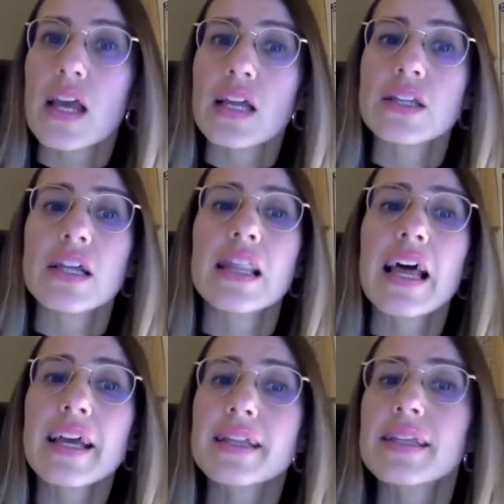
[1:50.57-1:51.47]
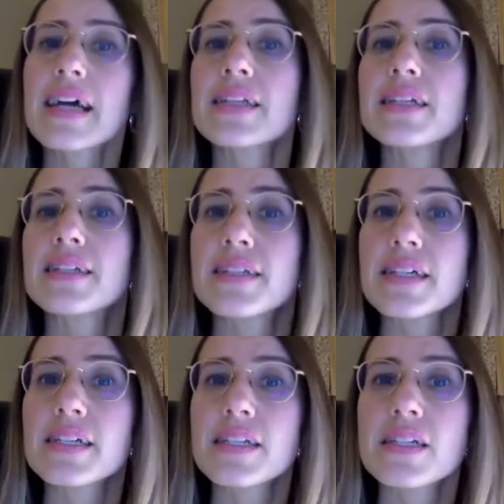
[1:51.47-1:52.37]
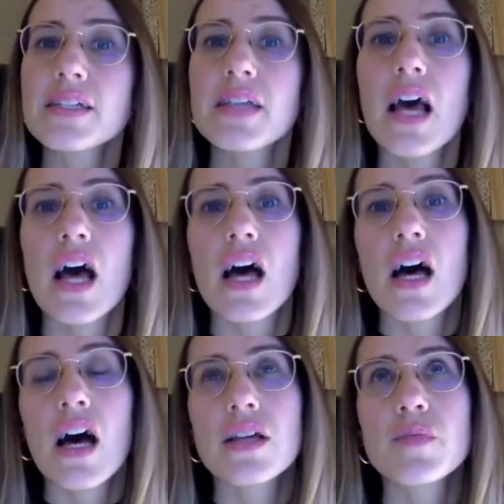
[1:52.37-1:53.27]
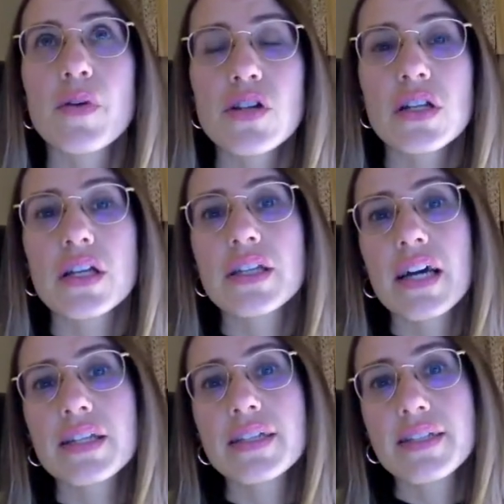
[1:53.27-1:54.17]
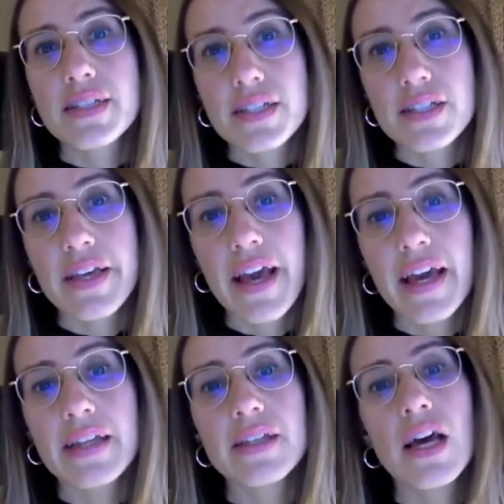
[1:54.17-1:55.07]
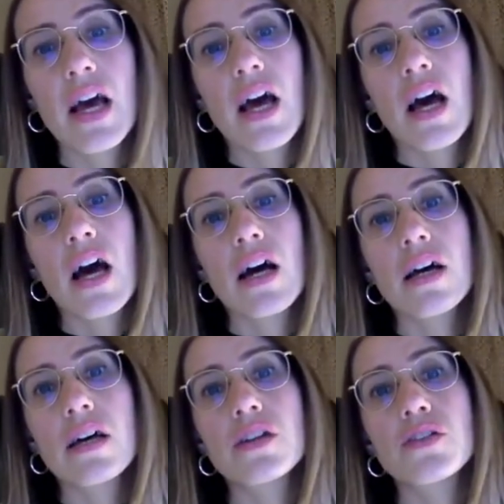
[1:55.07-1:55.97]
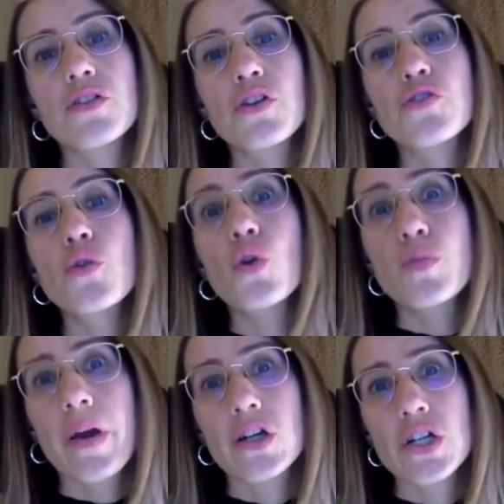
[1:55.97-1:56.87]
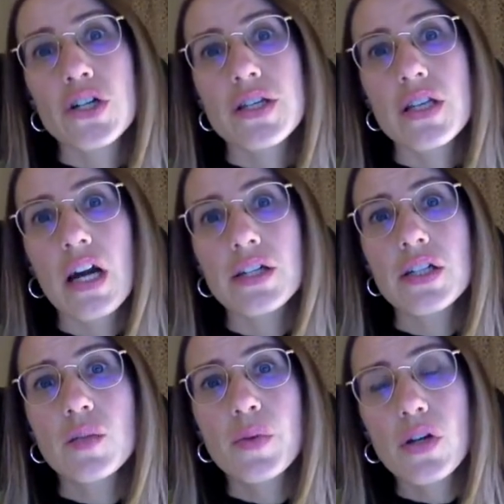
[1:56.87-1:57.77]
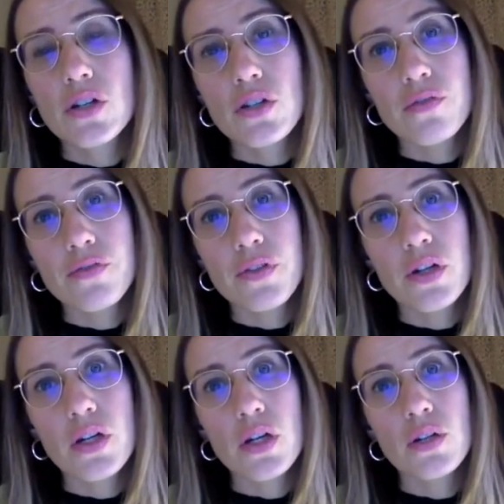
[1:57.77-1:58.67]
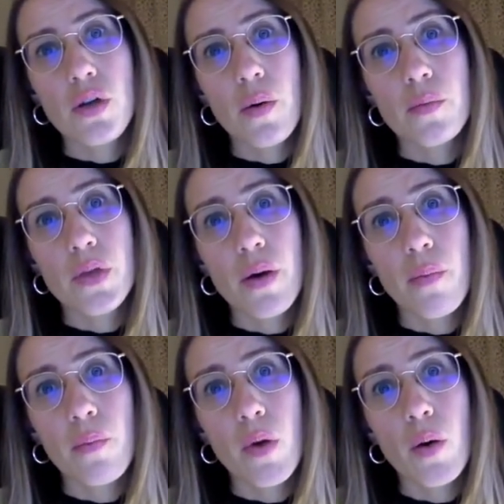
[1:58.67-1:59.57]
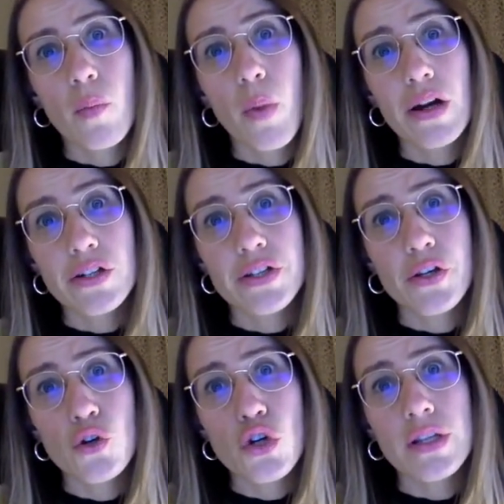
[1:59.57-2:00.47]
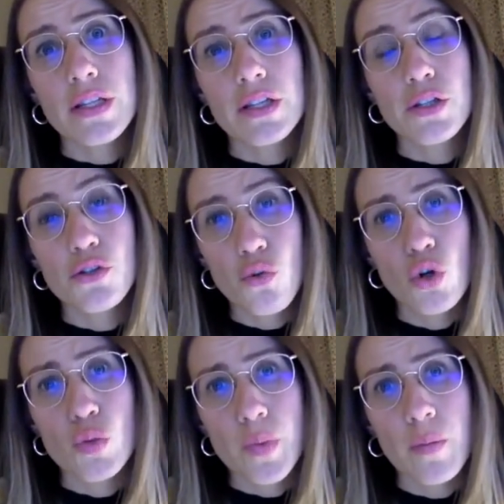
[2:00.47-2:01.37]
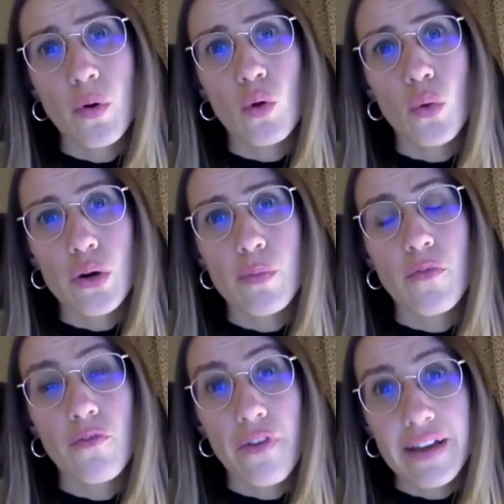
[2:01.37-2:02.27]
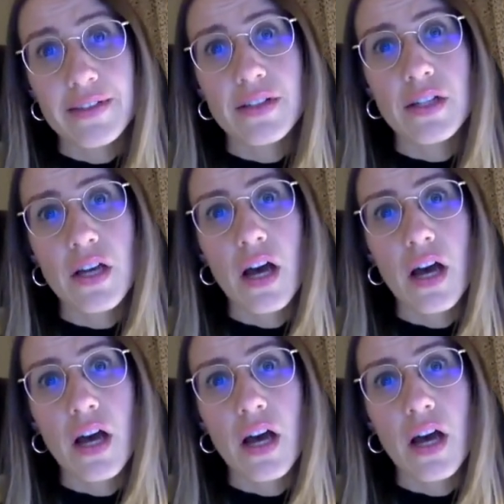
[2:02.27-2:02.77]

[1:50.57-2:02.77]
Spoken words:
In the late 1960s, especially 1968, the Jewish migration started because of the persecution that the Jewish people were facing